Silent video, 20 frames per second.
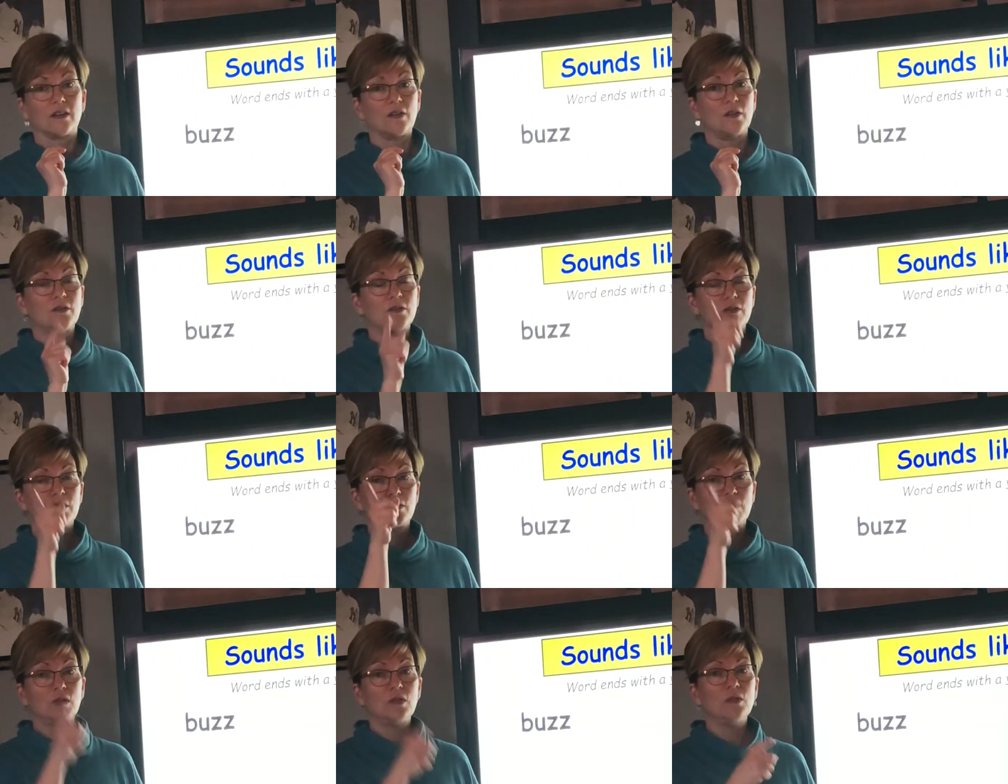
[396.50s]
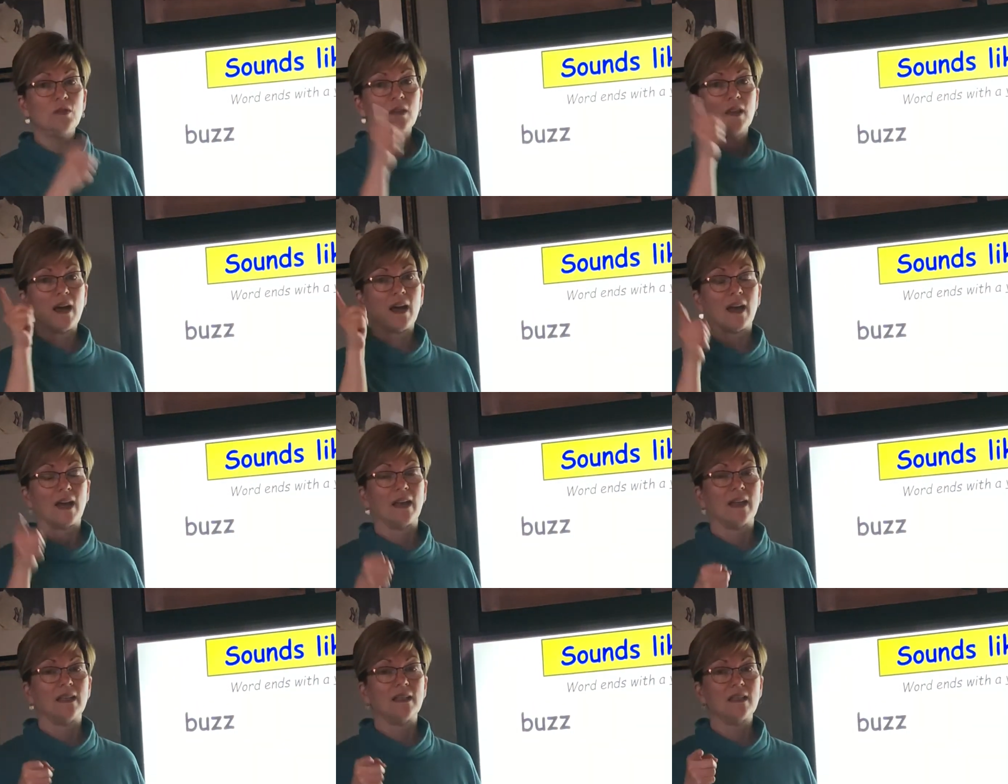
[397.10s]
Those are 2
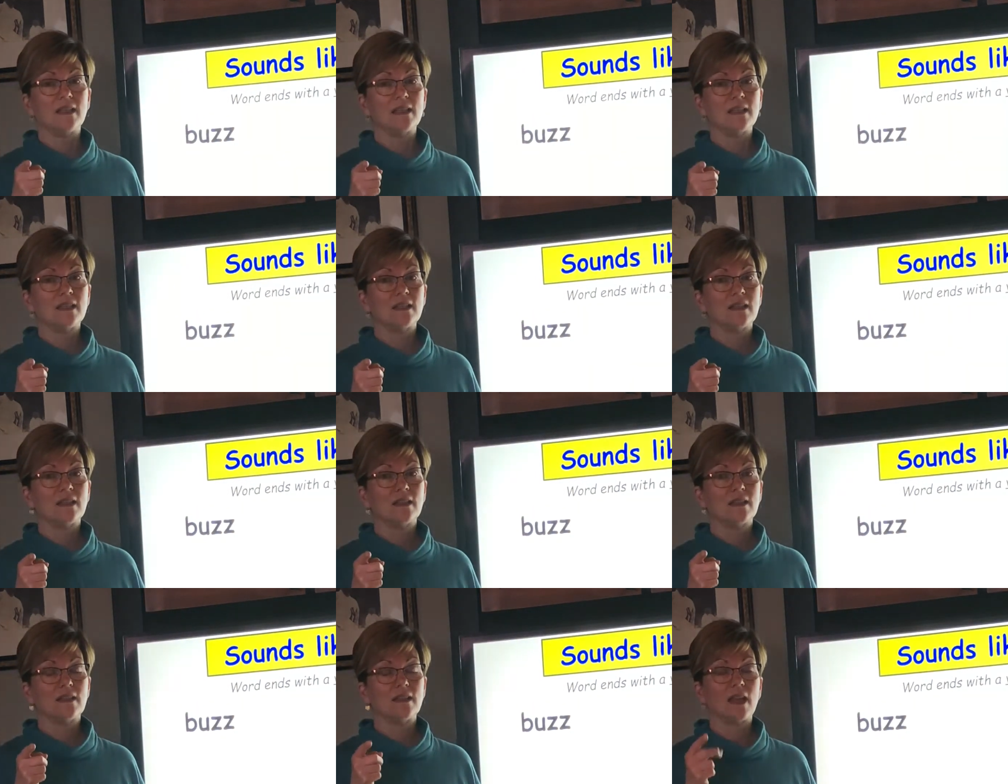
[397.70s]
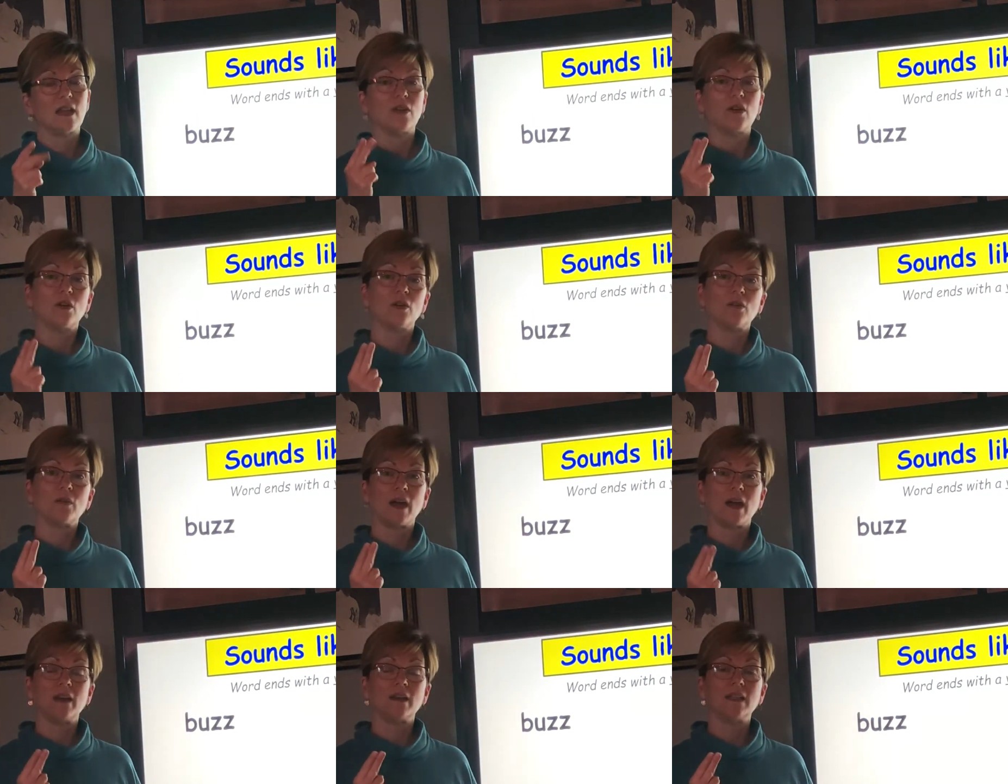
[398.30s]
lines that go
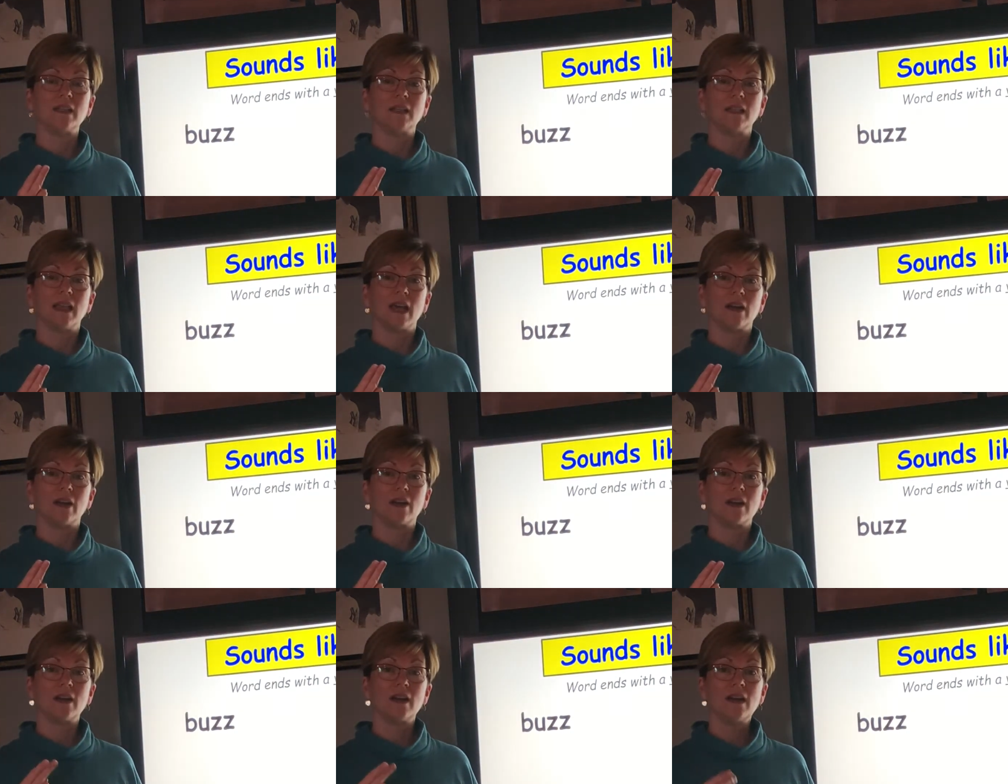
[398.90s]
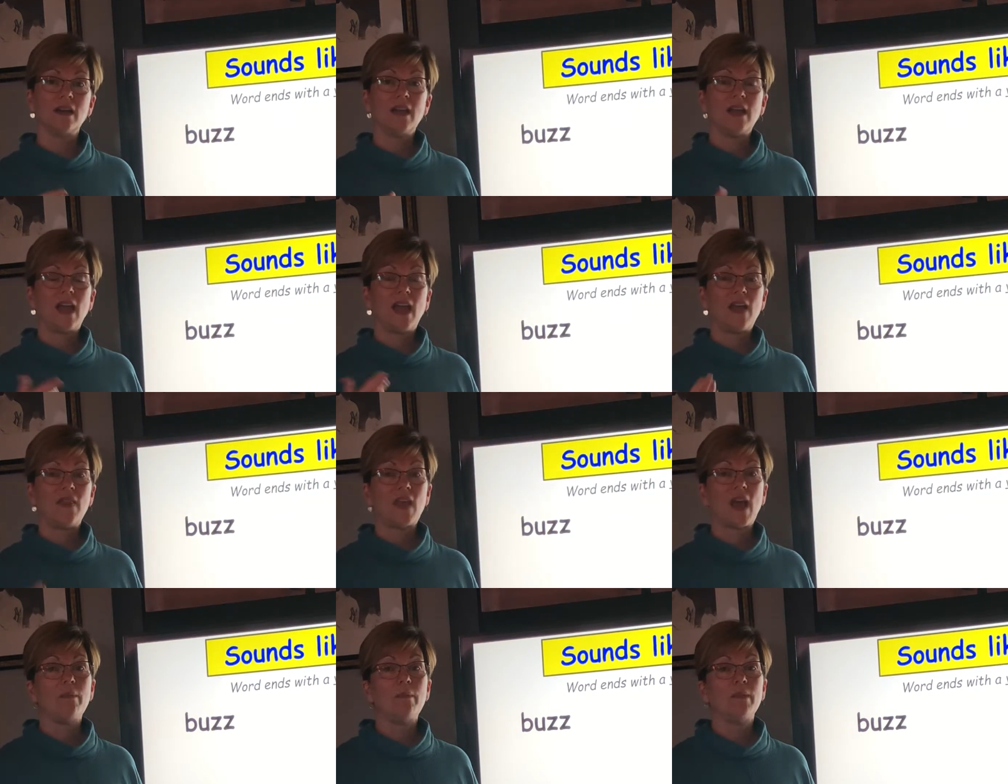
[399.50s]
around a letter, and
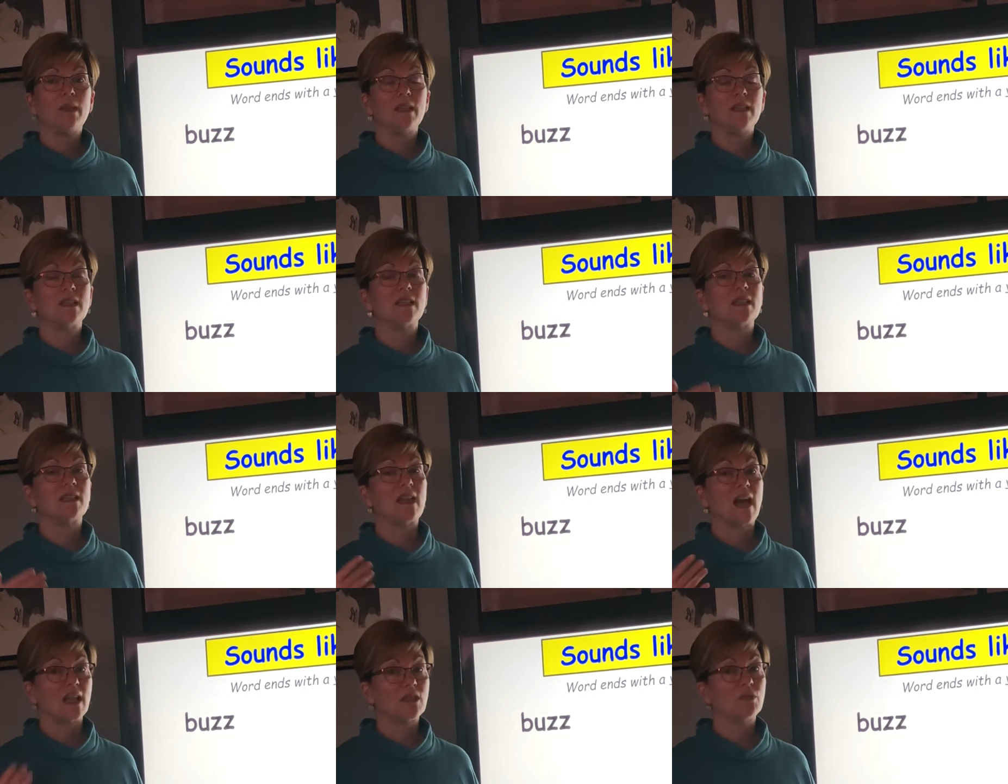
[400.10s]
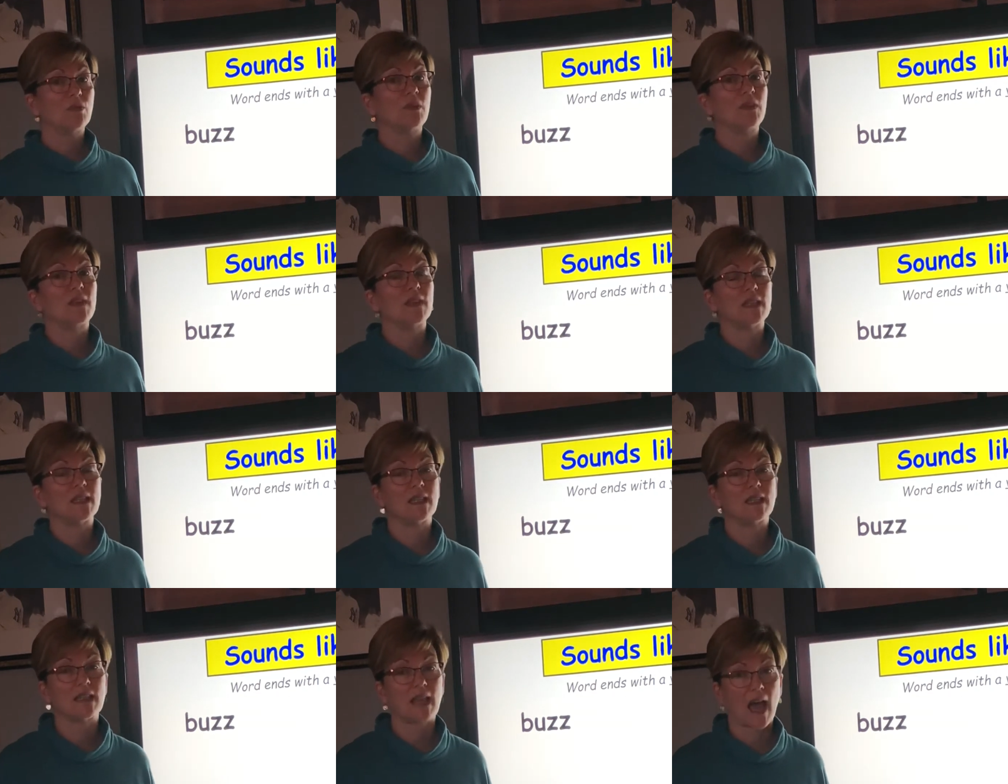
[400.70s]
that means that's what the
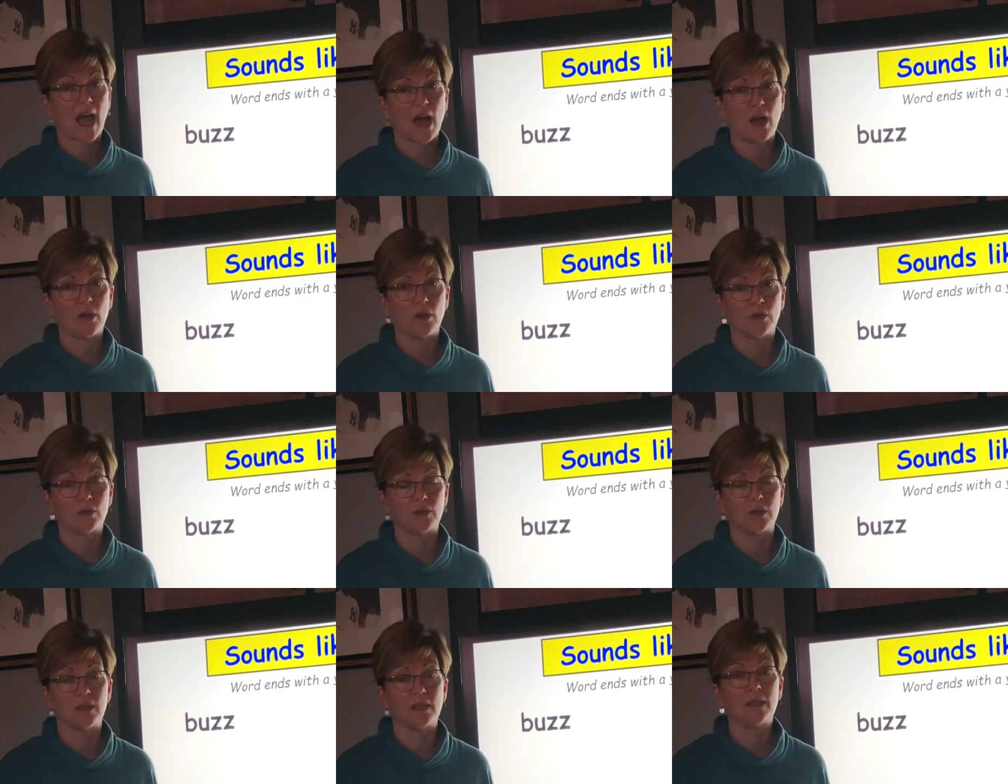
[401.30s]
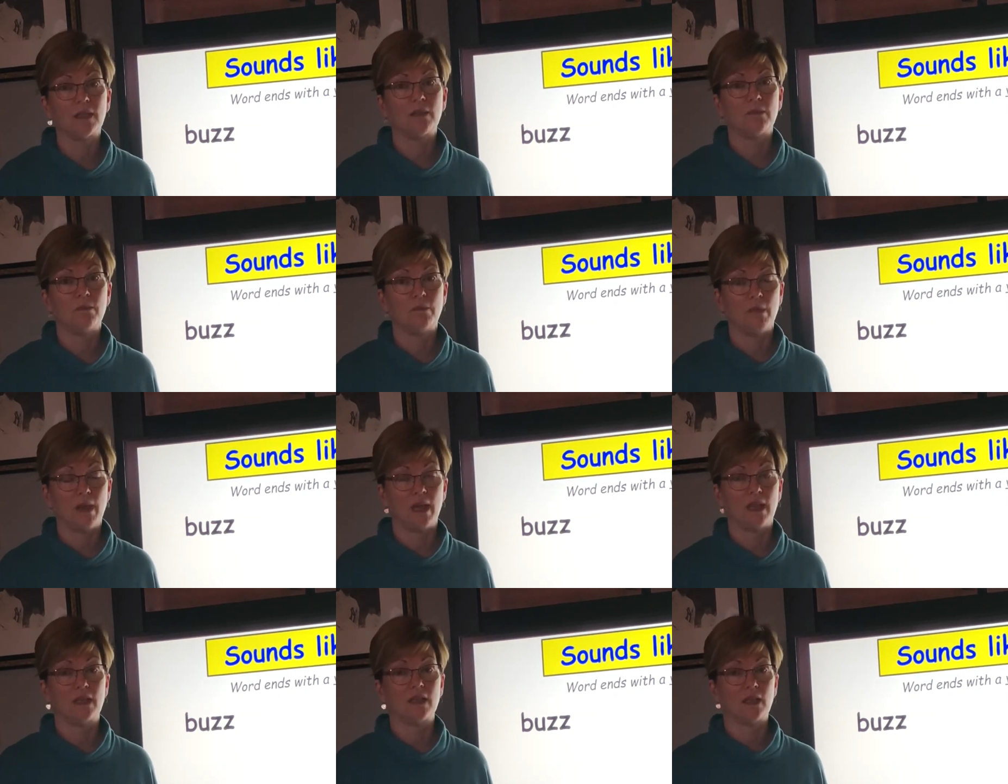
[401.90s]
sound
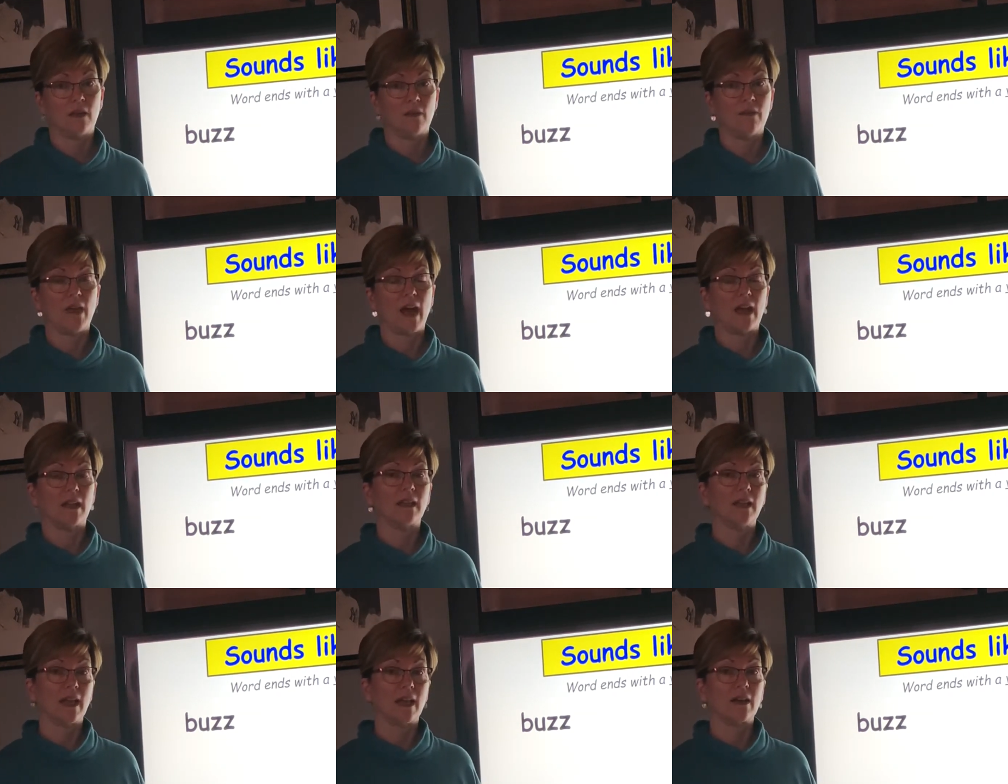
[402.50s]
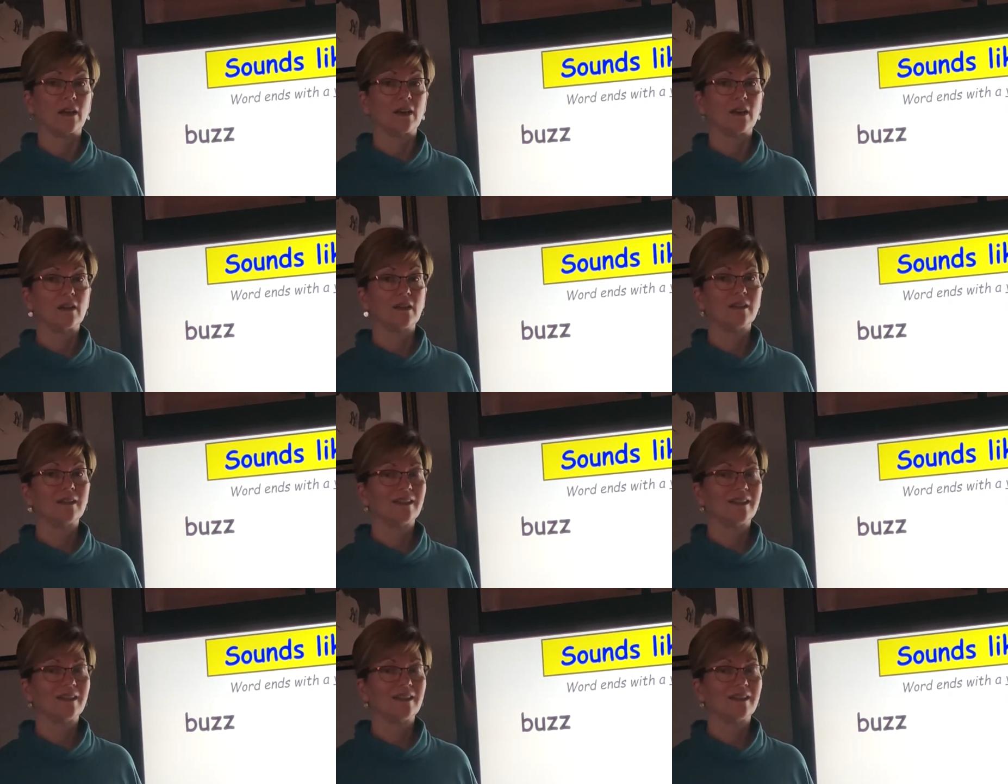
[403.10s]
makes of that letter.